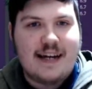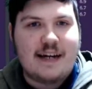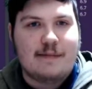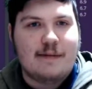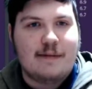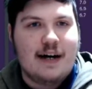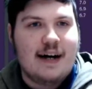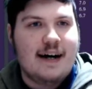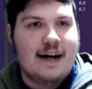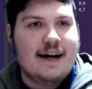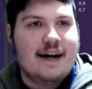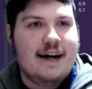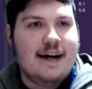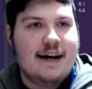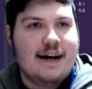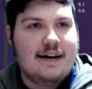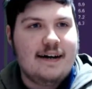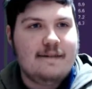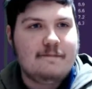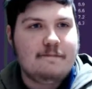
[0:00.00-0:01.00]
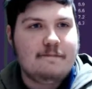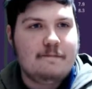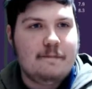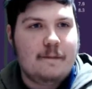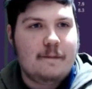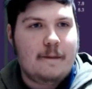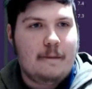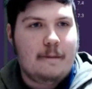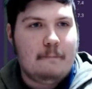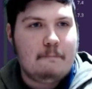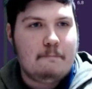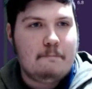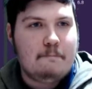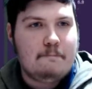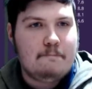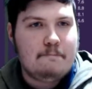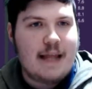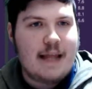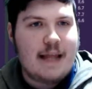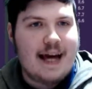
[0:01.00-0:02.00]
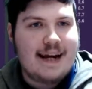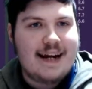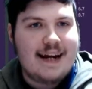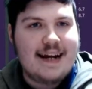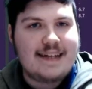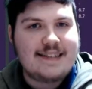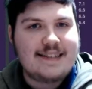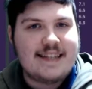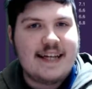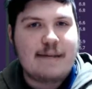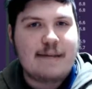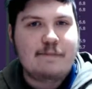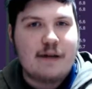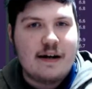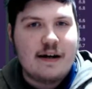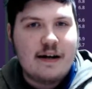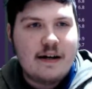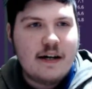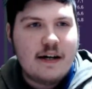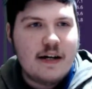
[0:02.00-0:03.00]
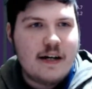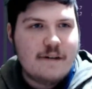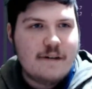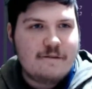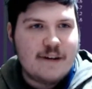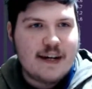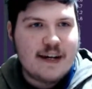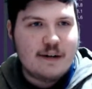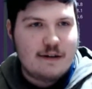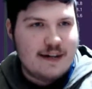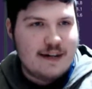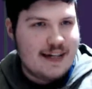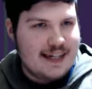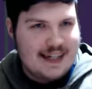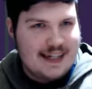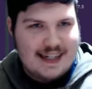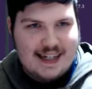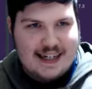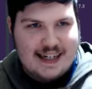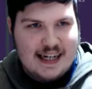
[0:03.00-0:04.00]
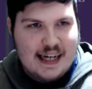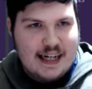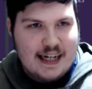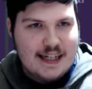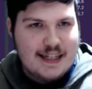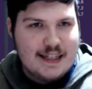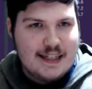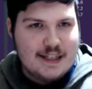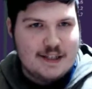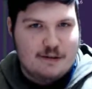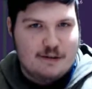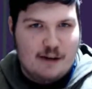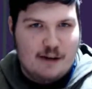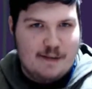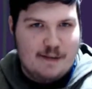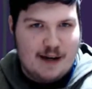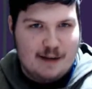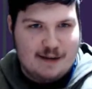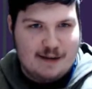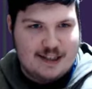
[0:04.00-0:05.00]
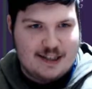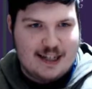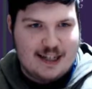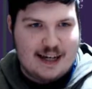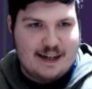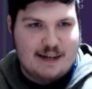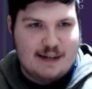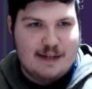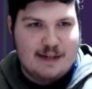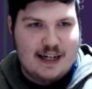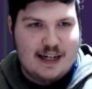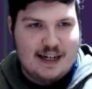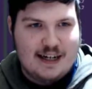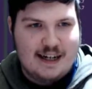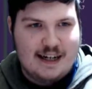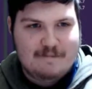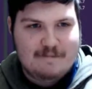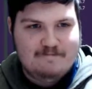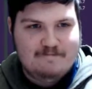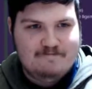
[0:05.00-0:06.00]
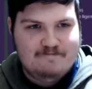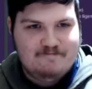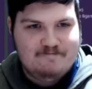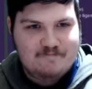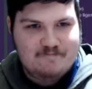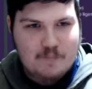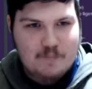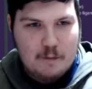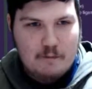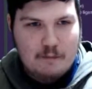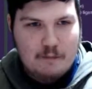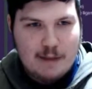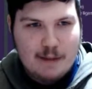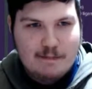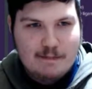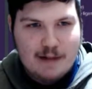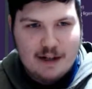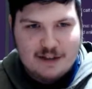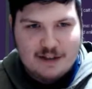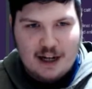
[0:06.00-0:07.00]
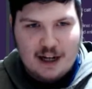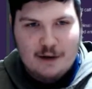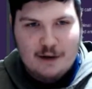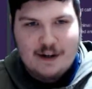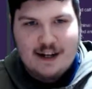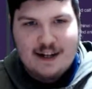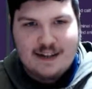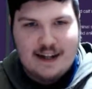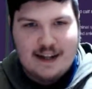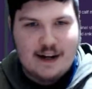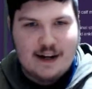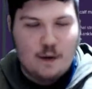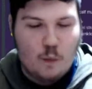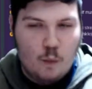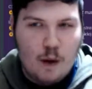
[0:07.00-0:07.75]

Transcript: Uh, and it is the perfect way to open up the stadium. Uh, Barcelona and then away at